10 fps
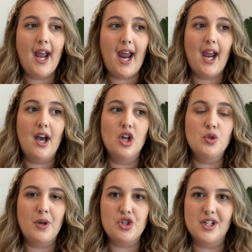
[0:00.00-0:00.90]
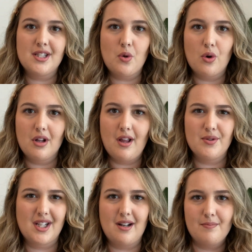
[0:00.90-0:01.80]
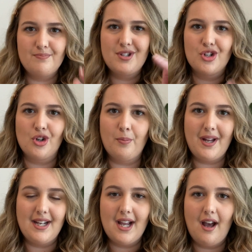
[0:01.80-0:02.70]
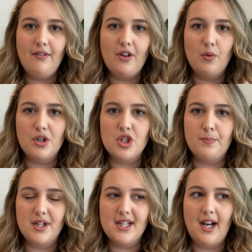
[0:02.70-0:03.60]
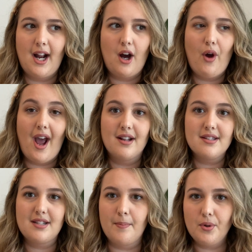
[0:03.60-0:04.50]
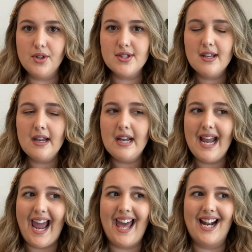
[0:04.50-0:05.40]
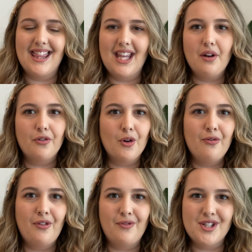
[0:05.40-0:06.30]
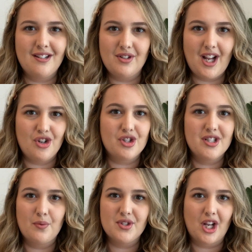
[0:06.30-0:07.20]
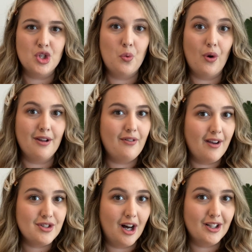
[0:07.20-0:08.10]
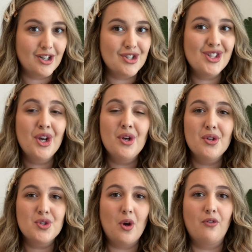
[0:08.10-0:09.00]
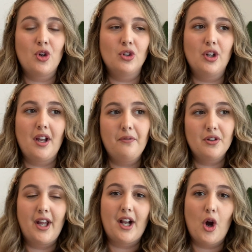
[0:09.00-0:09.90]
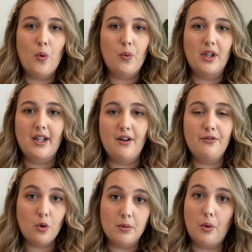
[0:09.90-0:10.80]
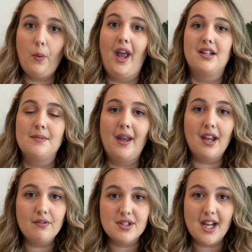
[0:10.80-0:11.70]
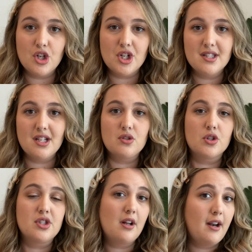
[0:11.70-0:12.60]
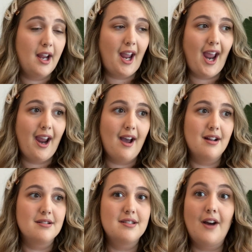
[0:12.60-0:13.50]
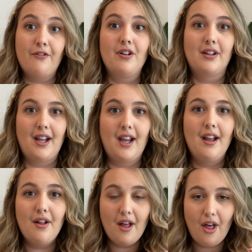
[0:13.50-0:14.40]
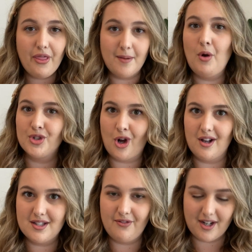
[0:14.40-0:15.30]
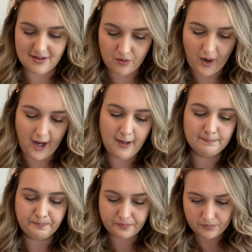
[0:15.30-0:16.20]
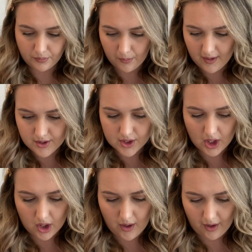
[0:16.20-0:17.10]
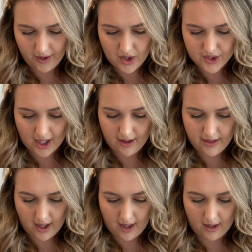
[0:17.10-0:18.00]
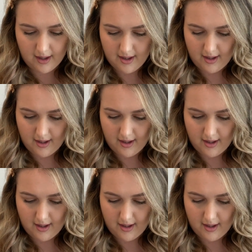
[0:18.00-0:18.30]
and we just ordered, it was like a digital PDF, and we just printed it out at Staples. And I think for 50 invitations, it was like $25. So if you're looking for like a really affordable way to make invitations, these are stunning and definitely the most cost-effective way. So I don't think there's anything,